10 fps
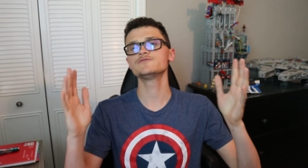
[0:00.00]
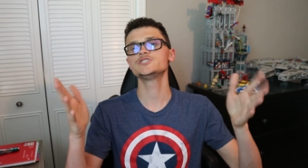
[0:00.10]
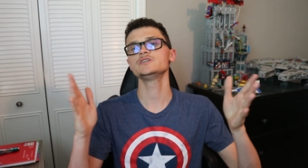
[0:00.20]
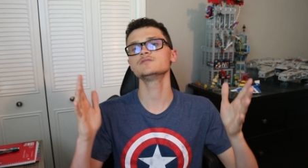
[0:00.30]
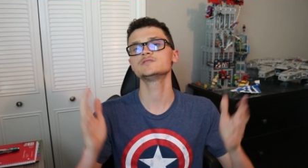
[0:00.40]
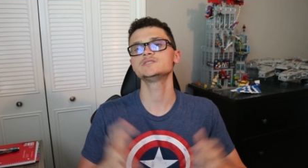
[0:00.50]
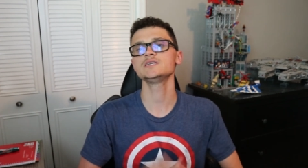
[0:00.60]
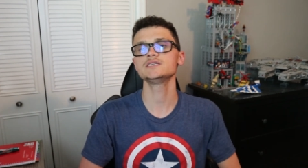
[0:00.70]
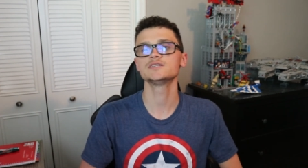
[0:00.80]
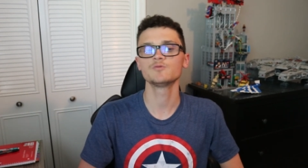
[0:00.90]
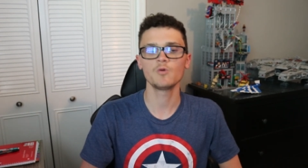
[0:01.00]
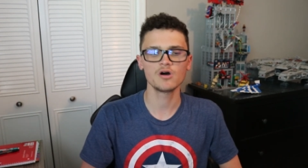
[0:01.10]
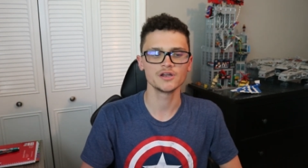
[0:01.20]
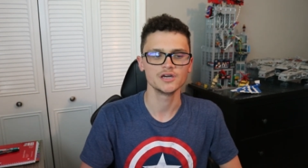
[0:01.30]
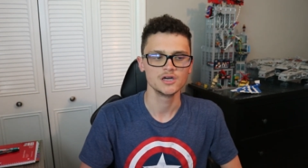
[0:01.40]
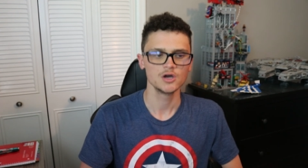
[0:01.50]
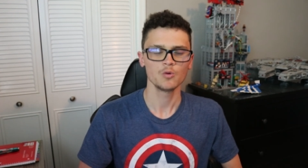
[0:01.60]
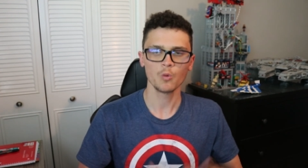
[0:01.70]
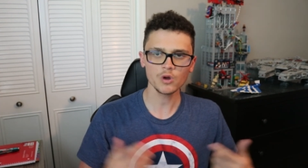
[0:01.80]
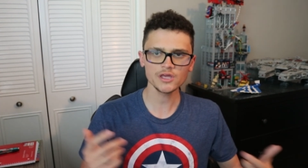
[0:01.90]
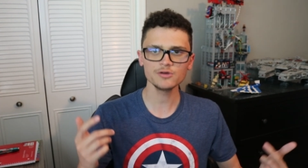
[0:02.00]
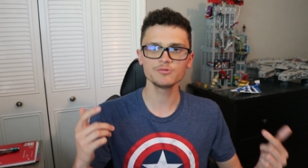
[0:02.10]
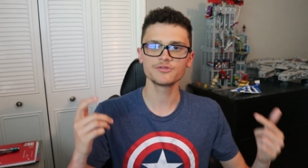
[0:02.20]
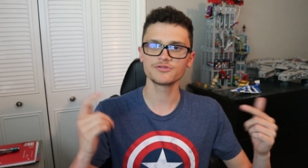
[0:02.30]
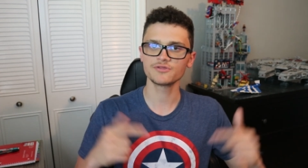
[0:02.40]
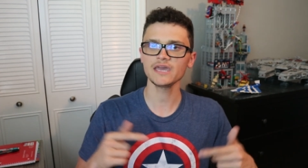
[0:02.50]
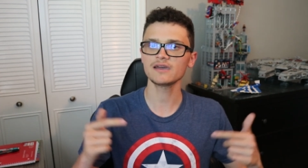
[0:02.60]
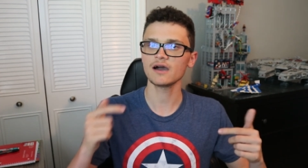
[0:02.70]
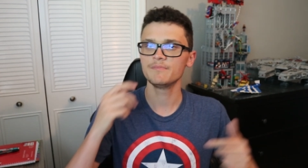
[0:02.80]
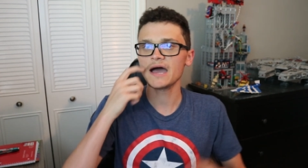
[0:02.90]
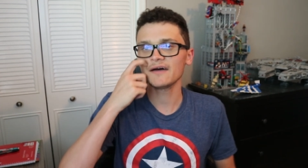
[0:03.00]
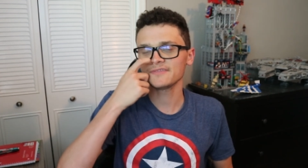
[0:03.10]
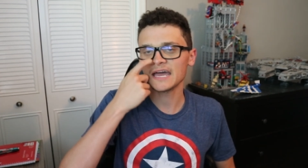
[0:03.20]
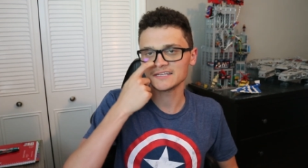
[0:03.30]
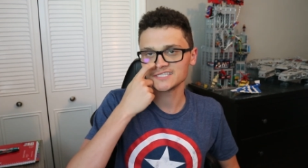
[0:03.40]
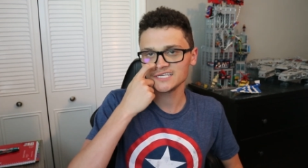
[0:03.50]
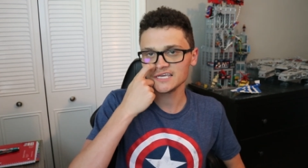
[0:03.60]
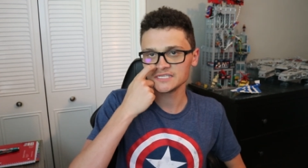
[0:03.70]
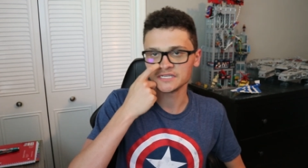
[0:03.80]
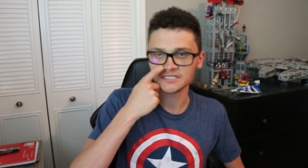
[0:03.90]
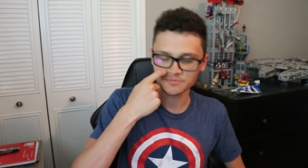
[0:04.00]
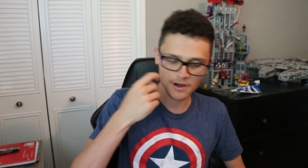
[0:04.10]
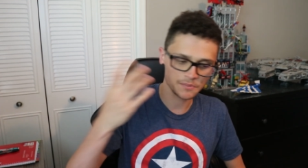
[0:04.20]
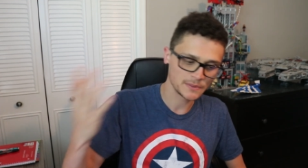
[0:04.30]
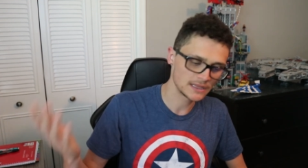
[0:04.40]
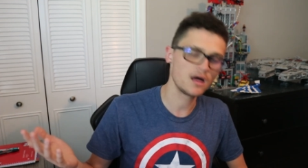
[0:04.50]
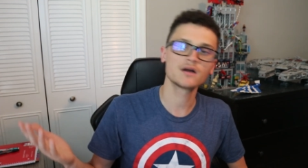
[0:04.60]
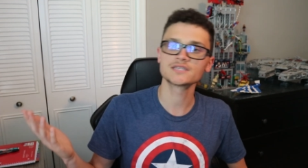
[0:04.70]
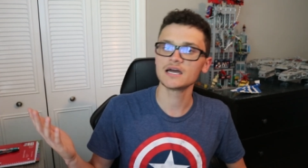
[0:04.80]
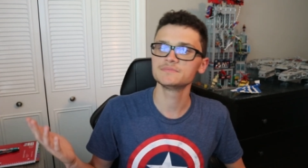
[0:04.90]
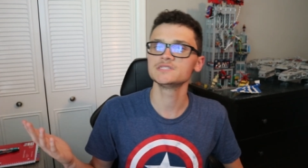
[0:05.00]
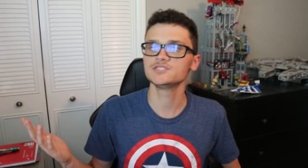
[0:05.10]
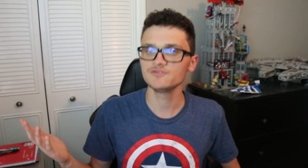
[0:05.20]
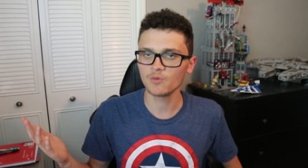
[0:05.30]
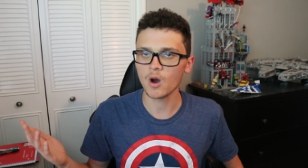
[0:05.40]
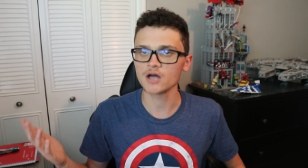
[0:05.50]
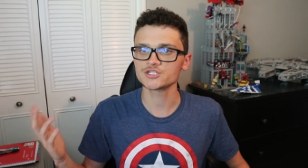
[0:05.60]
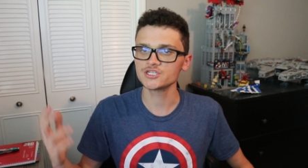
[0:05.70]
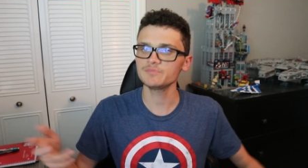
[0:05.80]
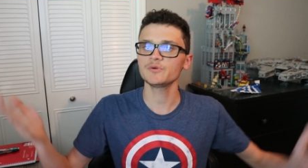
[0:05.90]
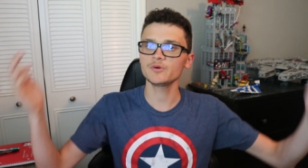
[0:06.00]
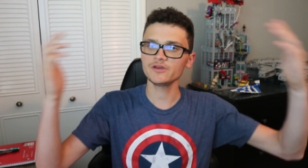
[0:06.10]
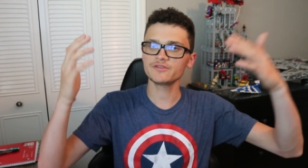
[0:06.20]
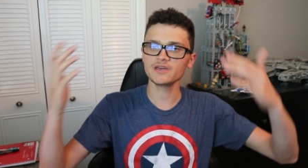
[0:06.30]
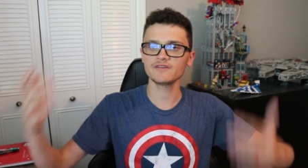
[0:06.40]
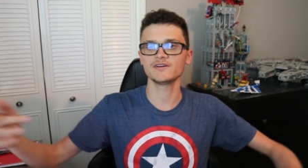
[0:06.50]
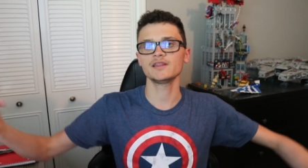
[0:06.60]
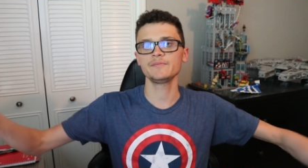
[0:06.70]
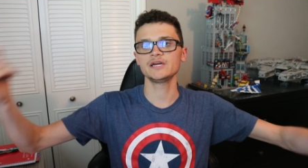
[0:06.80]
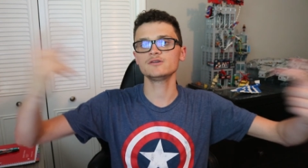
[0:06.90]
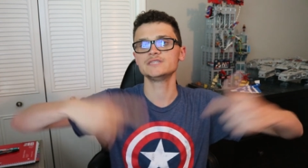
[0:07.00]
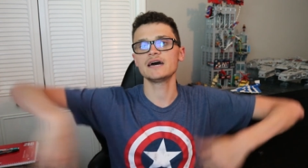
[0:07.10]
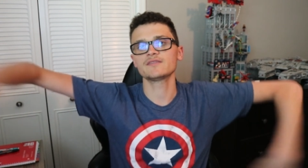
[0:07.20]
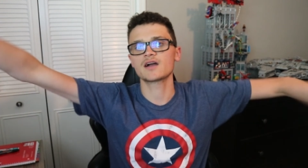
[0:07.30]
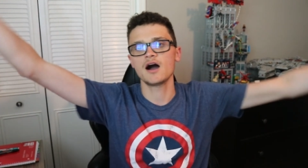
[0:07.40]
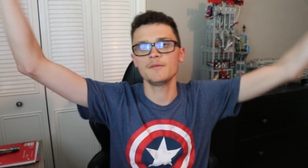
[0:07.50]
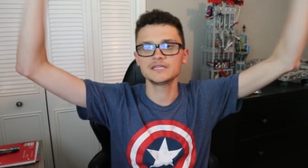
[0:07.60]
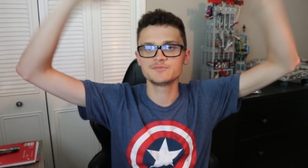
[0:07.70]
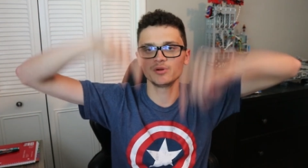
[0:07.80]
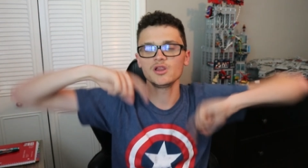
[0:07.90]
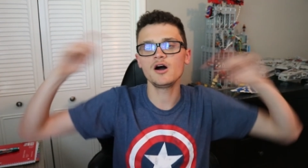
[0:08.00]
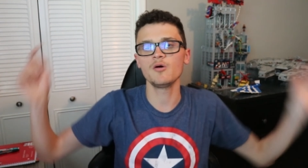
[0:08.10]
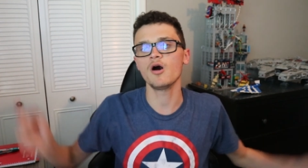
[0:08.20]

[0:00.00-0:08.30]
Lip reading: S.H.I.E.L.D. Season 1. What do you think about that season? It's probably been a long time since you've watched it, but what do you think of it? Let me know down in the comments below.